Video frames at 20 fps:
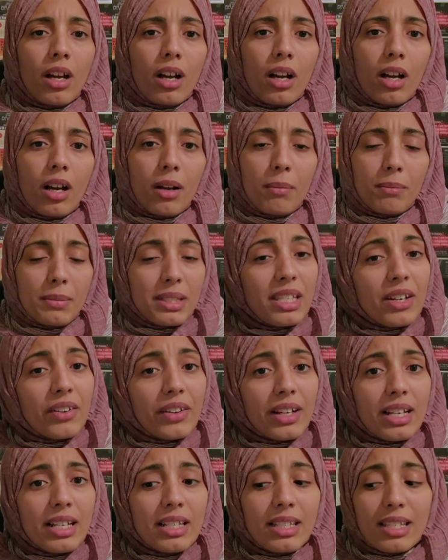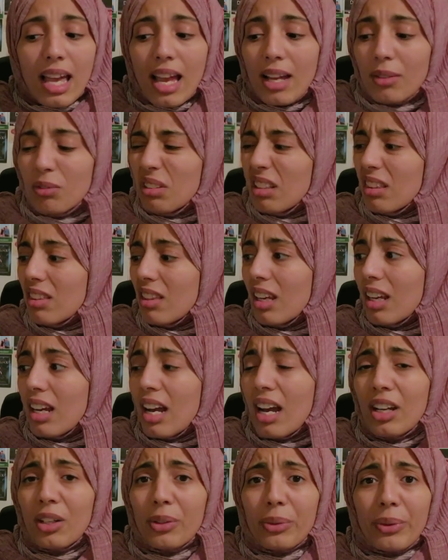um, series, and one thing
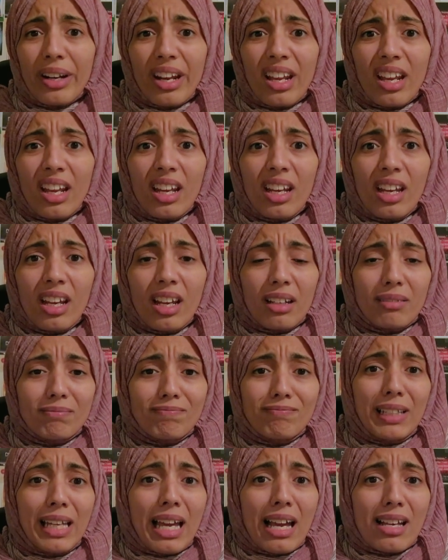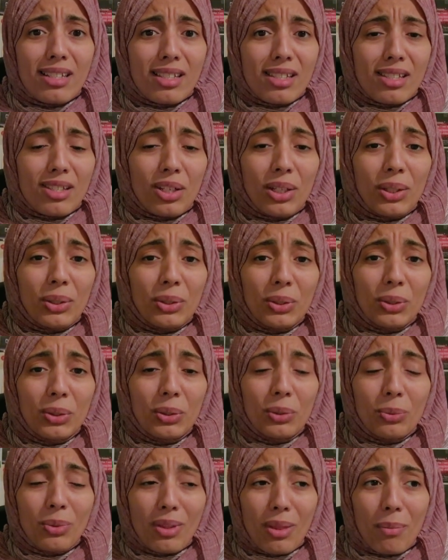I already guessed
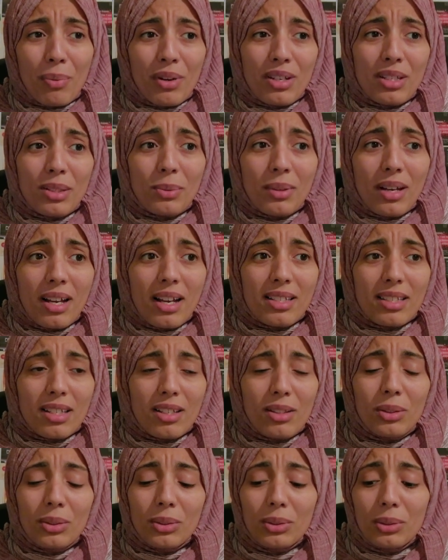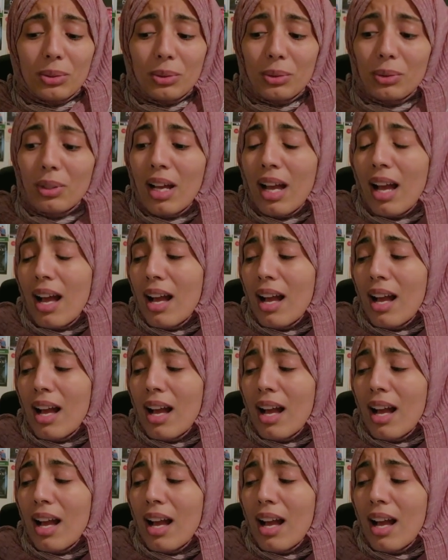who, who the prince was and who